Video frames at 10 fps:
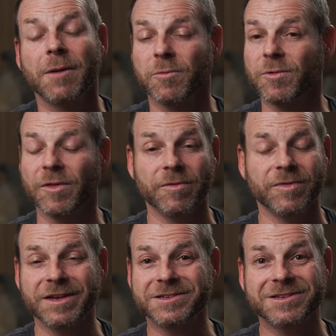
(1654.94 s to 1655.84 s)
Well,
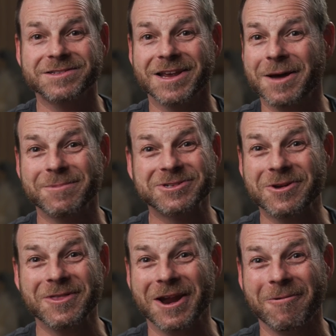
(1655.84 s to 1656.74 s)
this is an
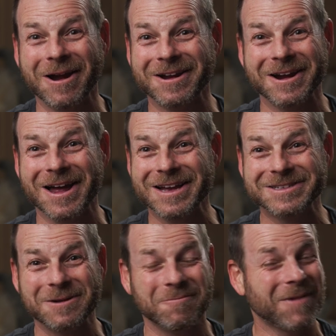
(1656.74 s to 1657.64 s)
episode that I
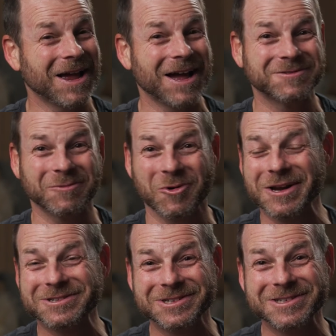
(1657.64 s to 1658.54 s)
recognize might have some
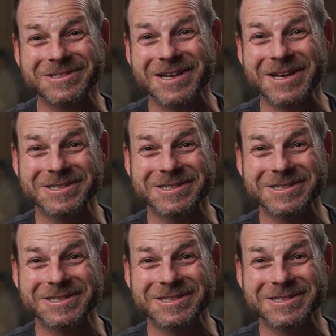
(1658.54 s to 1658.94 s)
questions,